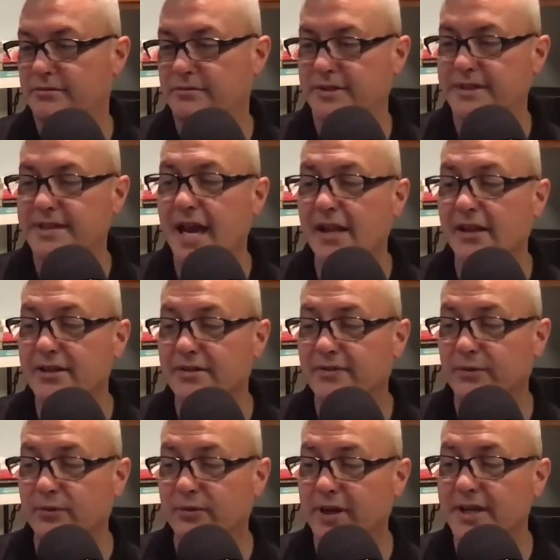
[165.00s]
talents
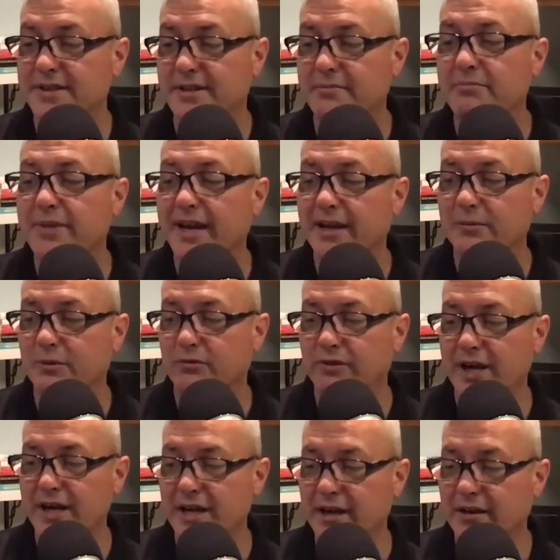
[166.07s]
for his impeccable
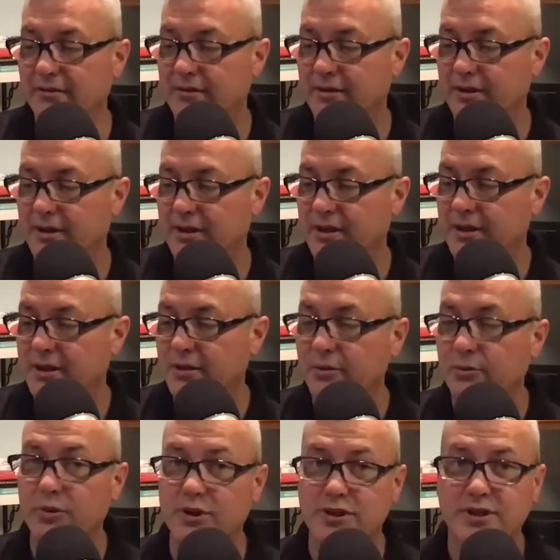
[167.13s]
writing,
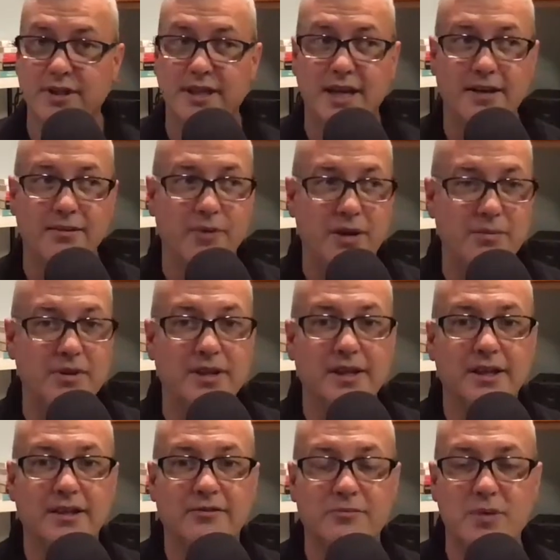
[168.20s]
which that made me
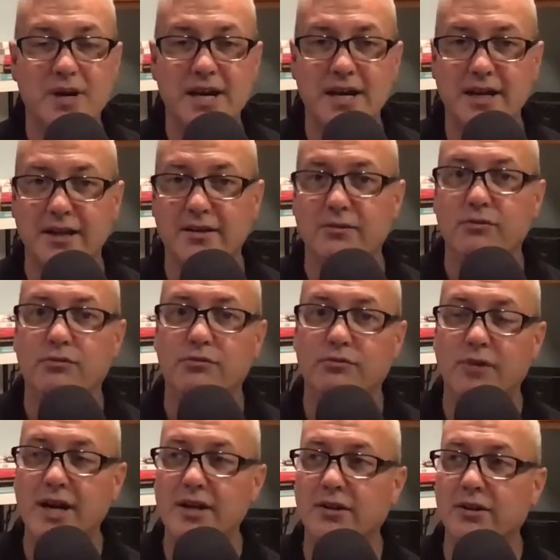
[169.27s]
think of my
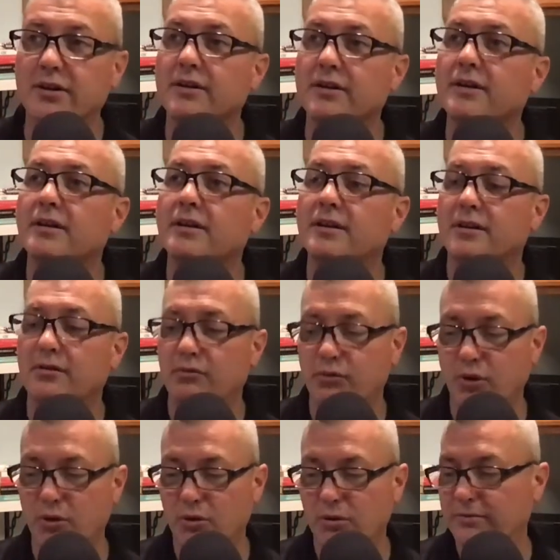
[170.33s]
writer
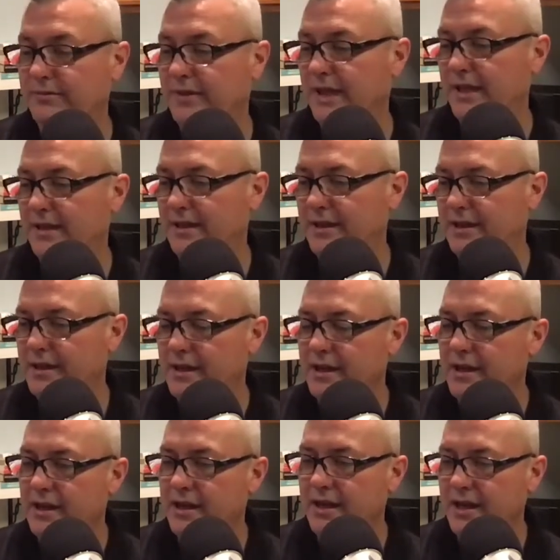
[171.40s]
role.
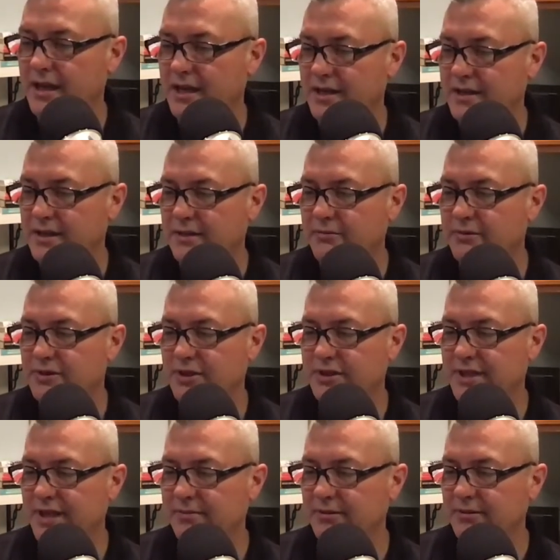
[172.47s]
And he was just
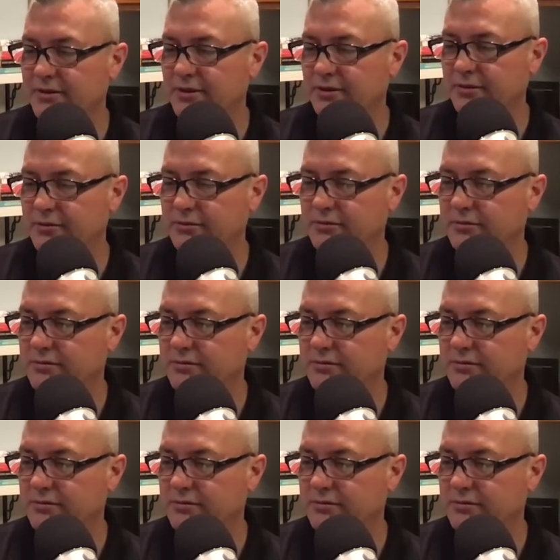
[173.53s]
able to